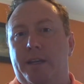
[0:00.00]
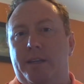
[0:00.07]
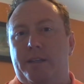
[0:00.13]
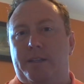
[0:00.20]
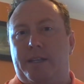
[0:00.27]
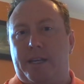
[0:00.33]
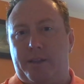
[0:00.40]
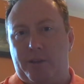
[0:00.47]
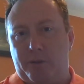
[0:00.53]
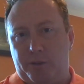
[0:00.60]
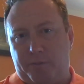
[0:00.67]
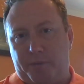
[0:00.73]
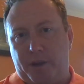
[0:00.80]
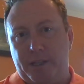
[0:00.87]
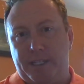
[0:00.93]
set
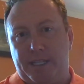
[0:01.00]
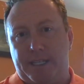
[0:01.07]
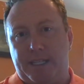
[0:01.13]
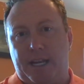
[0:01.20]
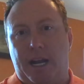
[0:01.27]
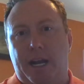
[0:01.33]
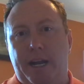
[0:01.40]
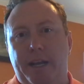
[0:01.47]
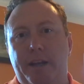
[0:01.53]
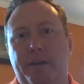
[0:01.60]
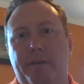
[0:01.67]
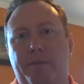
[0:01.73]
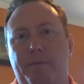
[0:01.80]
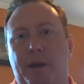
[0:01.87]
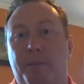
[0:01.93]
those funds
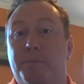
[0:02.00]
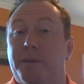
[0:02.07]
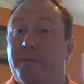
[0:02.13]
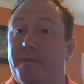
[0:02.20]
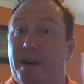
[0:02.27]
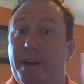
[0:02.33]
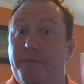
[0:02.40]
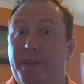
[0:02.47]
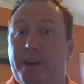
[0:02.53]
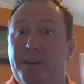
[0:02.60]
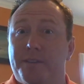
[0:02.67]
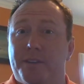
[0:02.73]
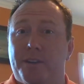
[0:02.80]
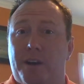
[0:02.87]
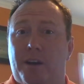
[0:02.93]
aside up to
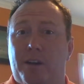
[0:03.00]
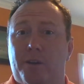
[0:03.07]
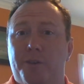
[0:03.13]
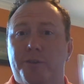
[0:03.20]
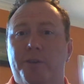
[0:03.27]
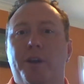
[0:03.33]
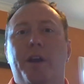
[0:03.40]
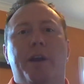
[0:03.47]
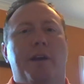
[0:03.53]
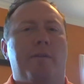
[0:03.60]
$5,000